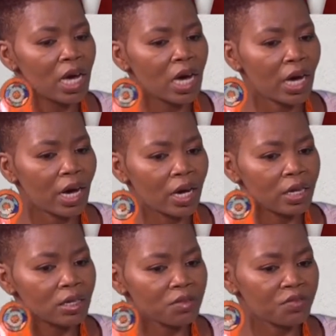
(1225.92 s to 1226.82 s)

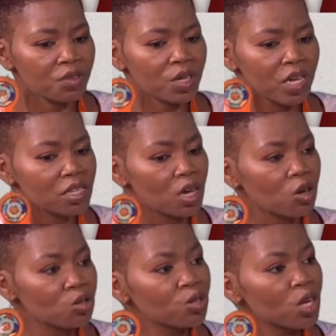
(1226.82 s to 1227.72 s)
a few days
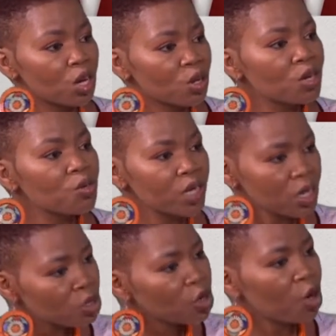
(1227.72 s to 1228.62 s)
ago to say, look, we
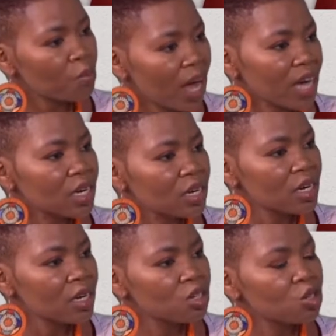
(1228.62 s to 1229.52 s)
need to go back
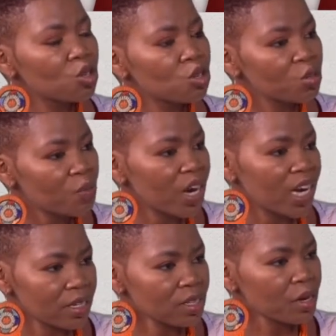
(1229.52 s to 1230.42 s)
to those
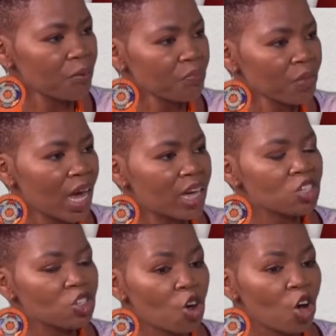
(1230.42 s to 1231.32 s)
prayers,
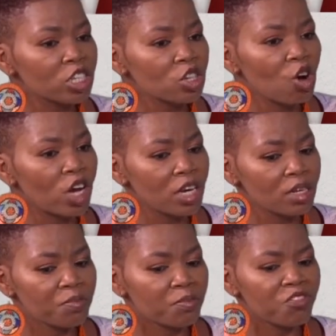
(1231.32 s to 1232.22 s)
and not
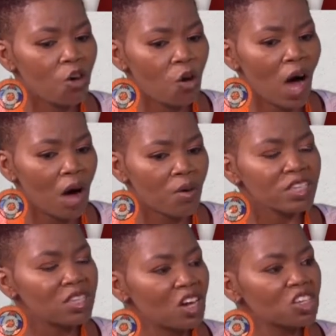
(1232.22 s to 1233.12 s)
only for
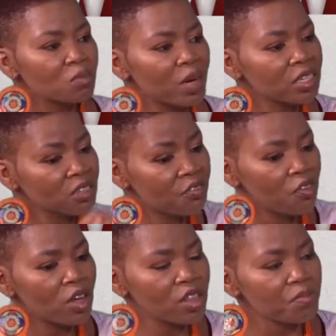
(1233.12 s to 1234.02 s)
ourselves but
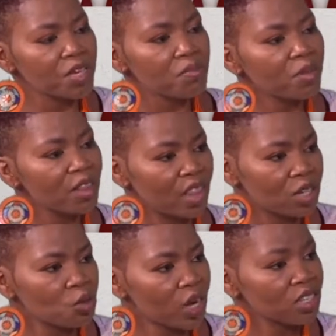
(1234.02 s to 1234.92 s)
for the people
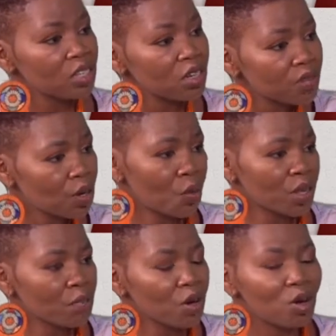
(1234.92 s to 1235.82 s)
that we are serving
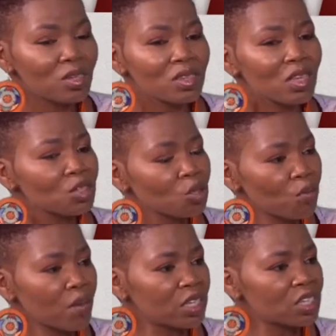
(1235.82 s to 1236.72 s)
with, because there's
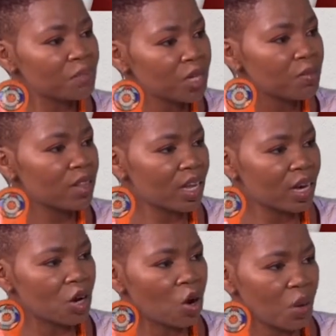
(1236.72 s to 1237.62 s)
so much people
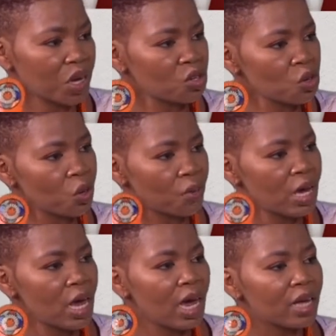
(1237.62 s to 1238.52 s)
that are going through,
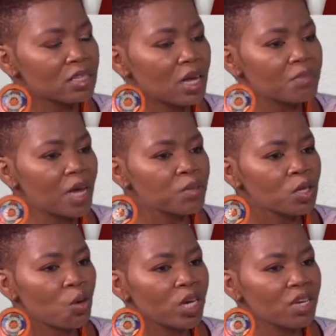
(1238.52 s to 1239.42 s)
and sometimes
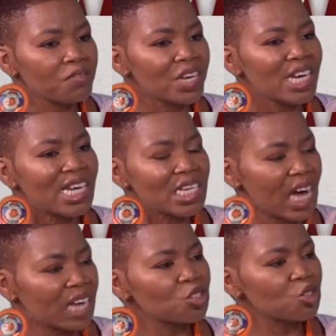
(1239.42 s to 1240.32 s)
they won't even need
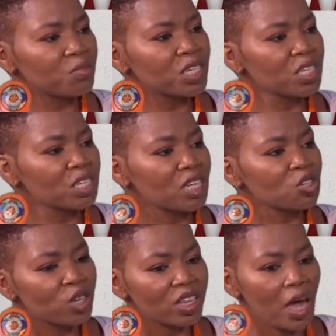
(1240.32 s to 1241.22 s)
us to minister
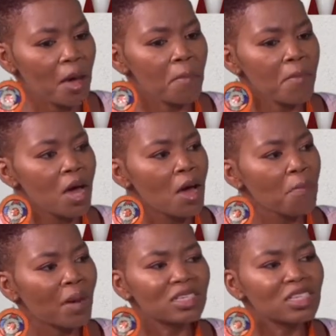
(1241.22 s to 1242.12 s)
to them,
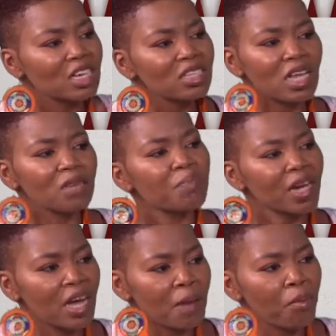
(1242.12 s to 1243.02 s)
but just that
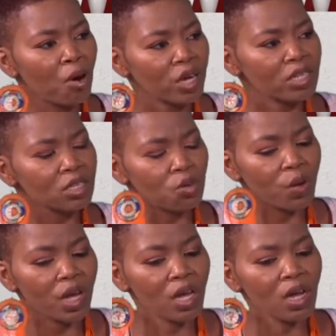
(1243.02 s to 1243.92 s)
prayer point
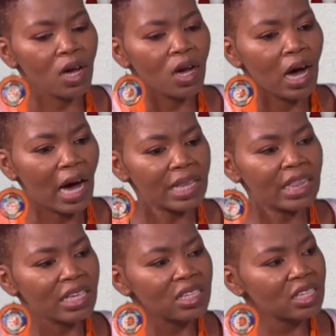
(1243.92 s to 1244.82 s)
where
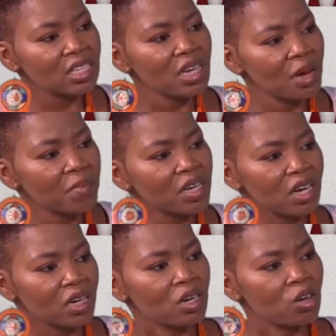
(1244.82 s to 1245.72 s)
they see a
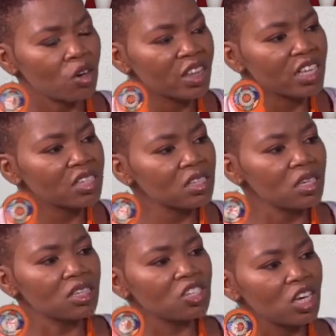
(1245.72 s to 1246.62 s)
miracle or they
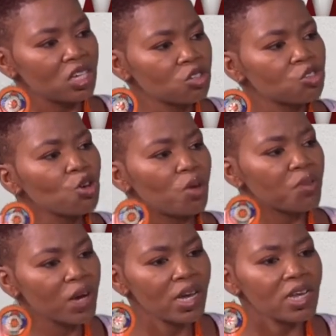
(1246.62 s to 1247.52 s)
see a change through your
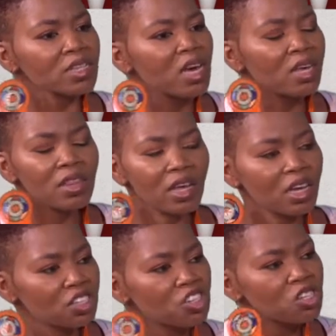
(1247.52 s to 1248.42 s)
prayers, they
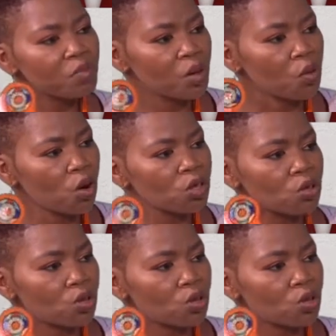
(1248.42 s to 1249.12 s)
can just be won to